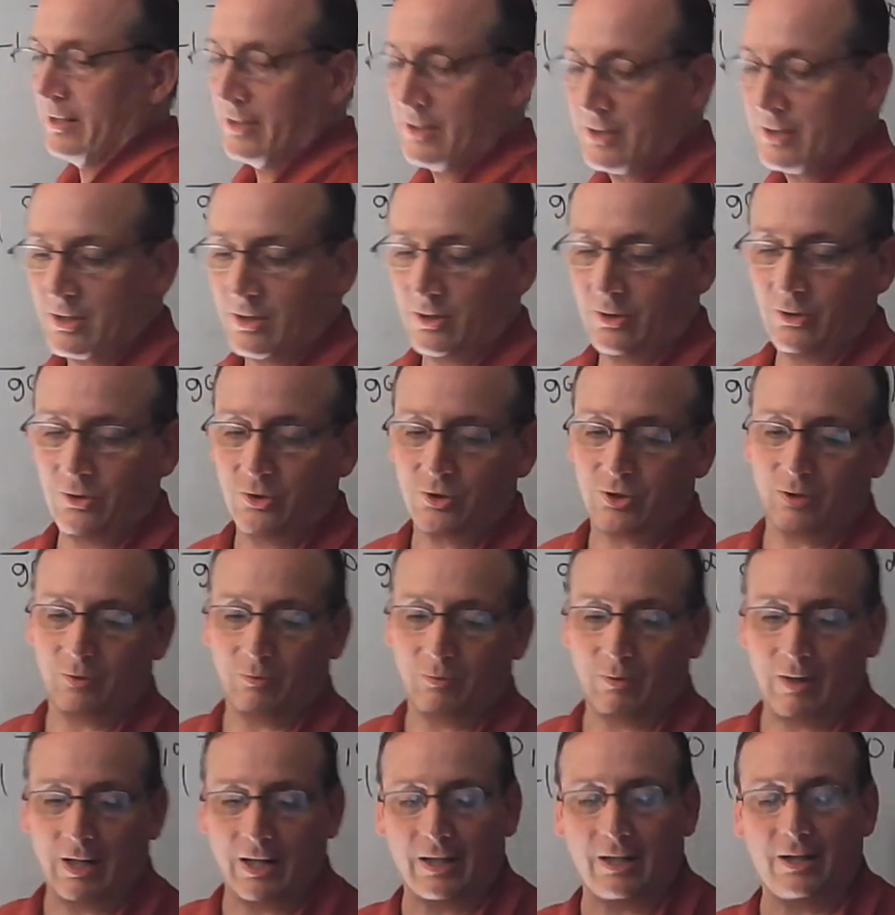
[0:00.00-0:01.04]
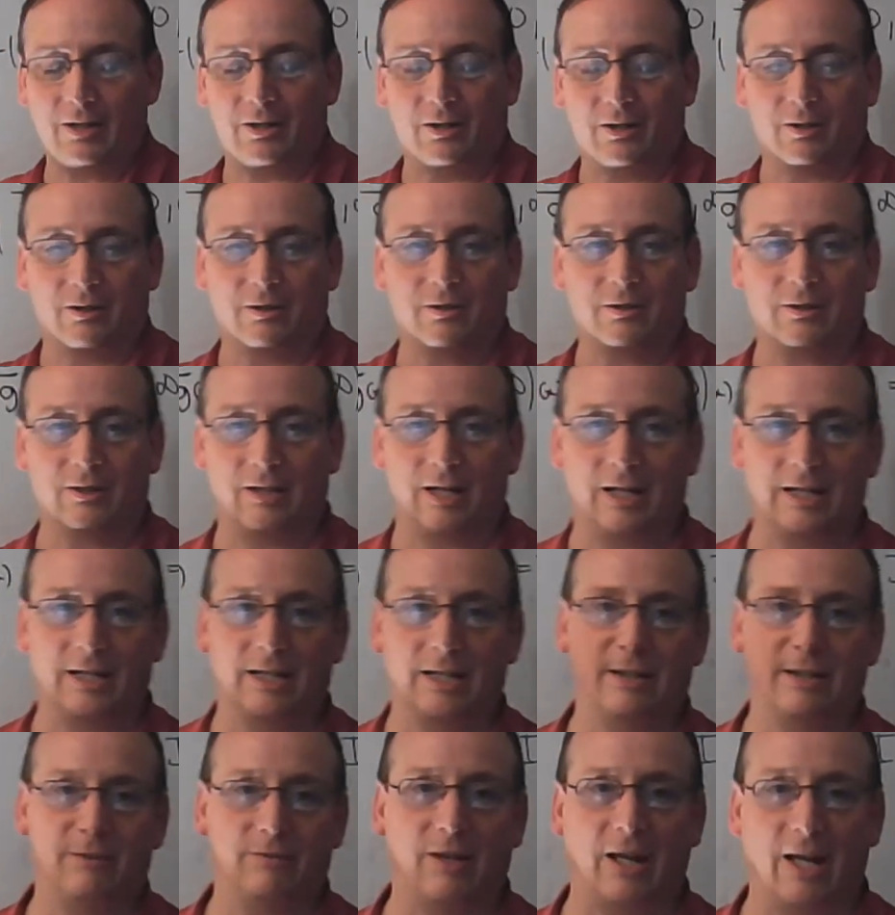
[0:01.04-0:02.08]
solution right here,
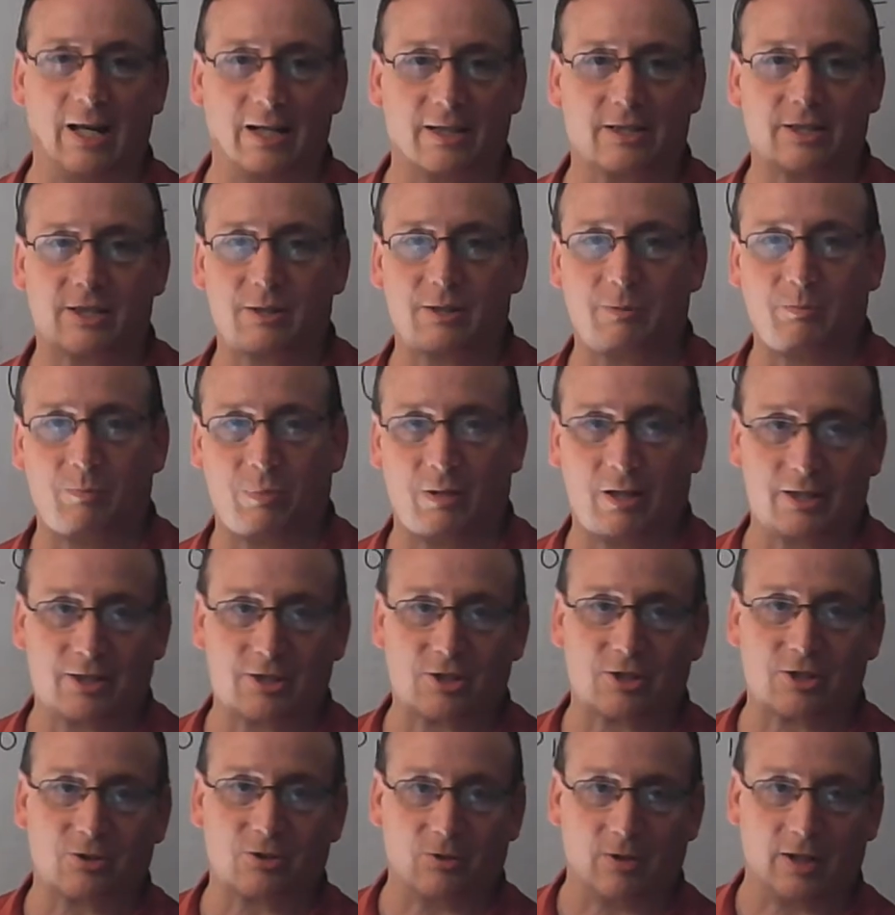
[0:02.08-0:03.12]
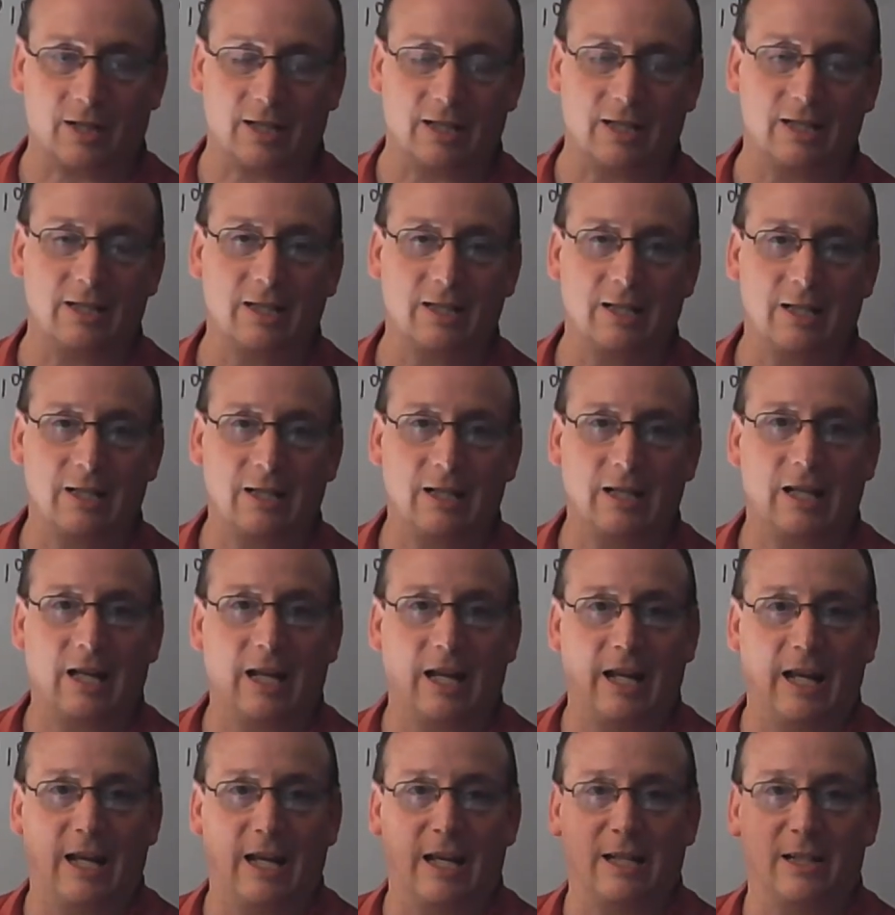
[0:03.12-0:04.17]
negative x plus 3.
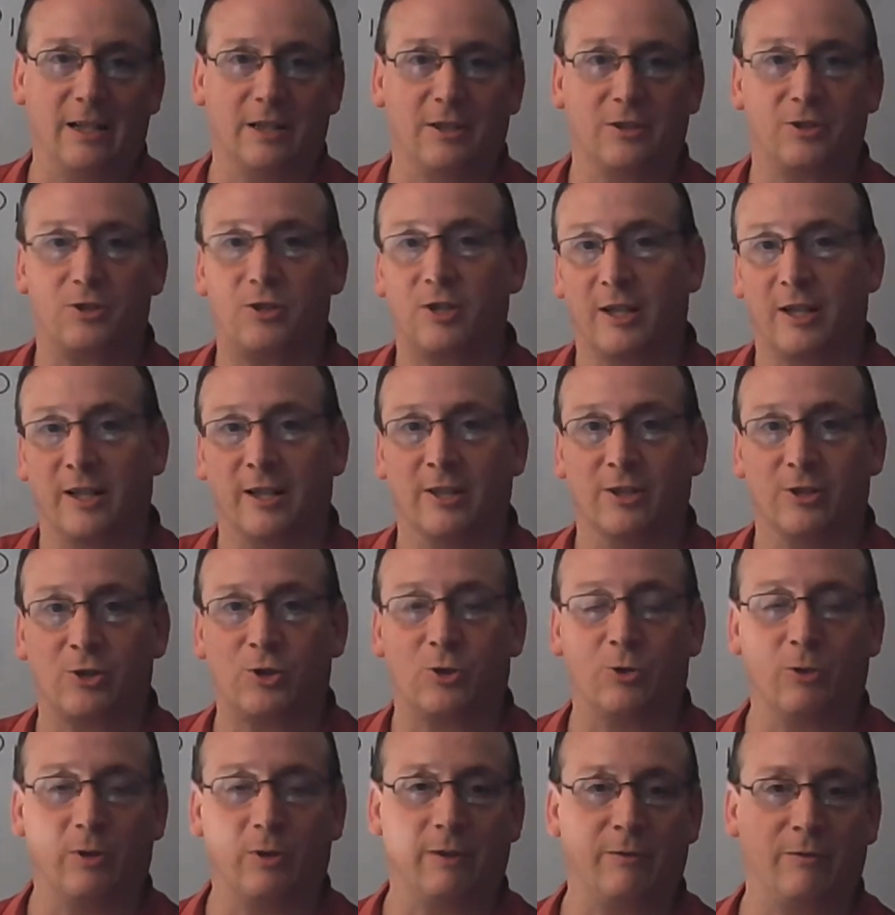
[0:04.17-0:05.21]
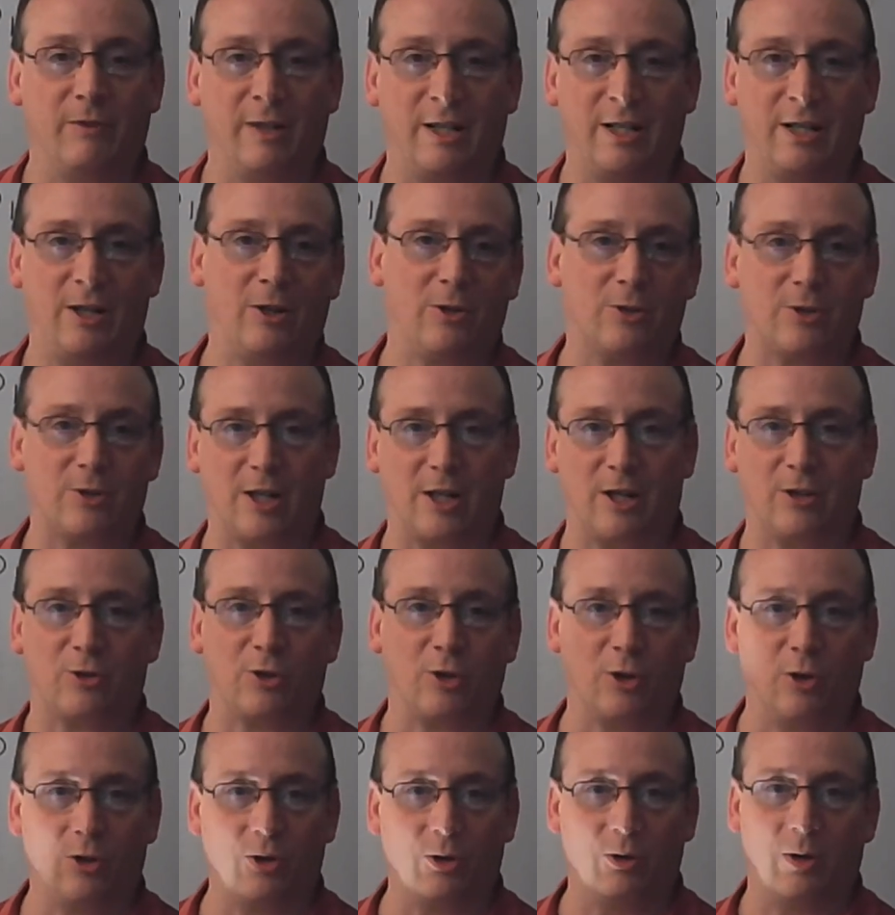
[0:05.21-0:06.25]
And in ensuing videos, I'll
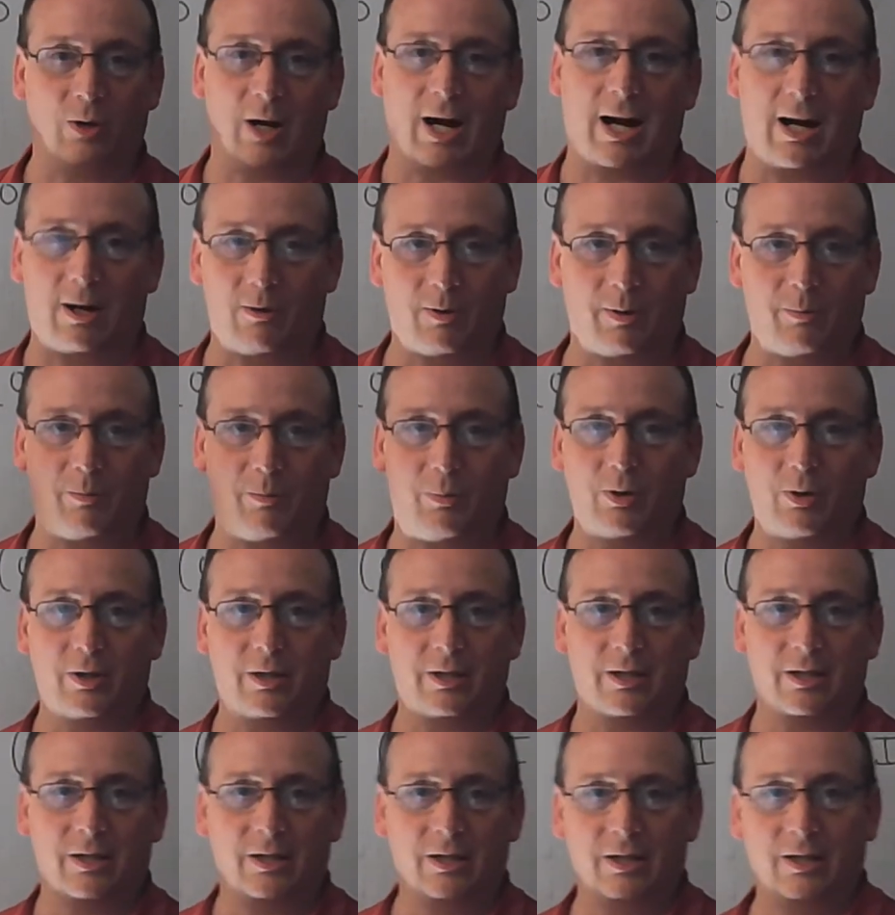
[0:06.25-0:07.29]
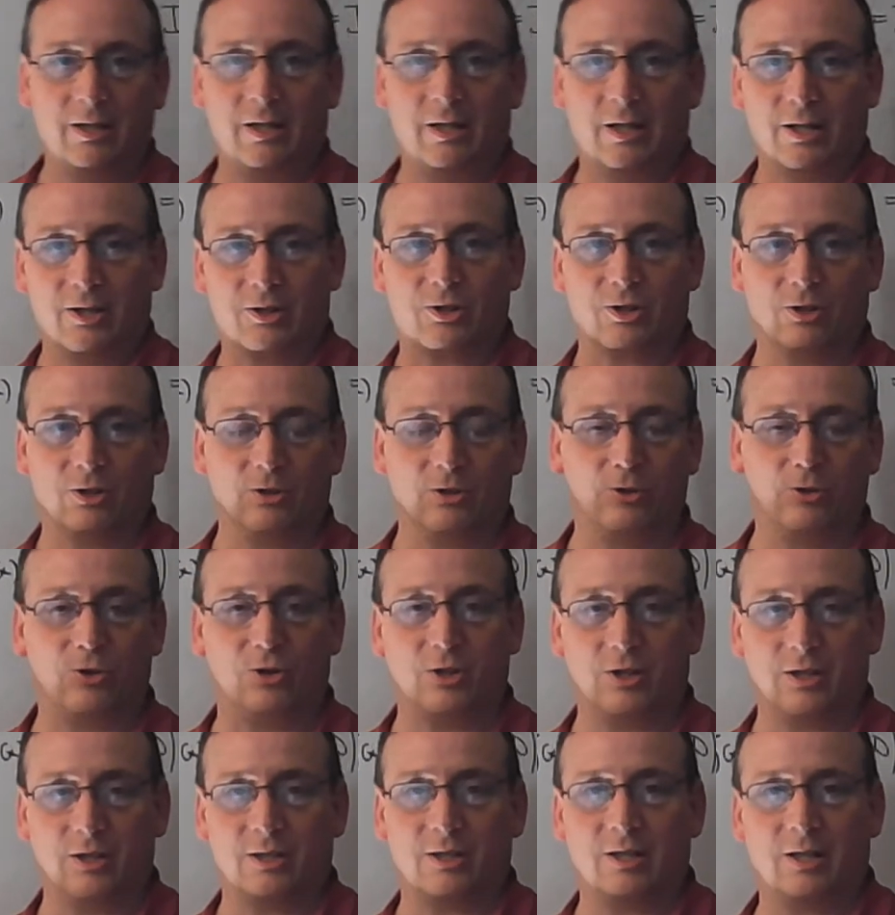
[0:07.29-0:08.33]
show you how we put a
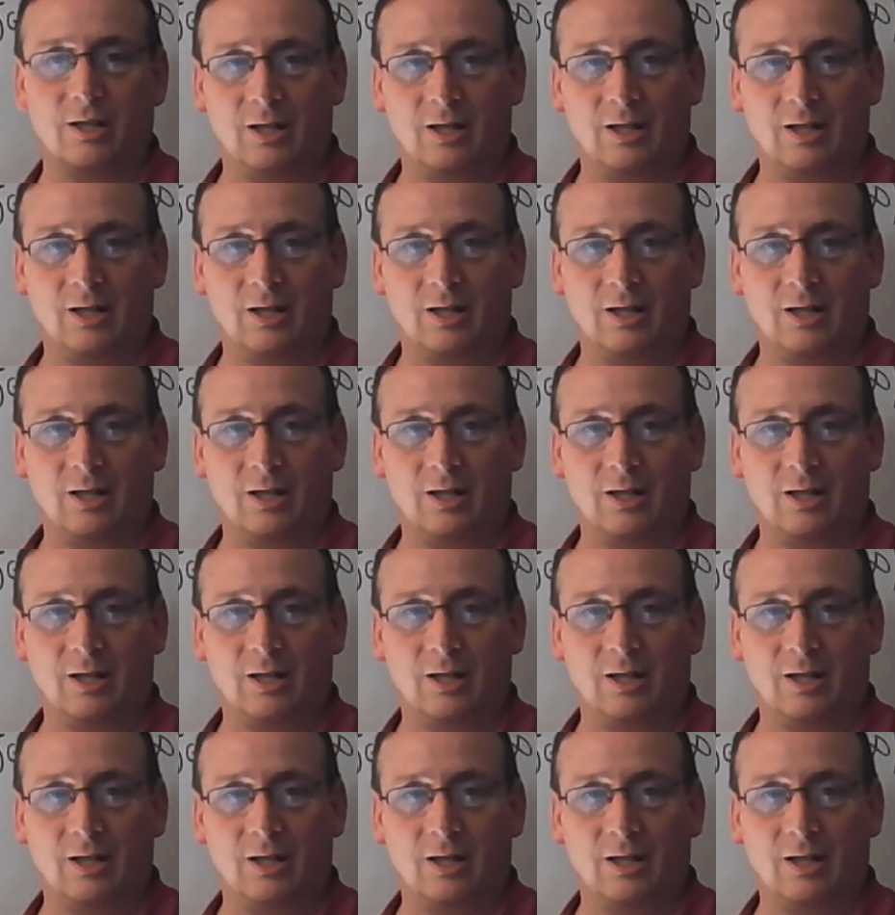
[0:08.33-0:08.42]
solution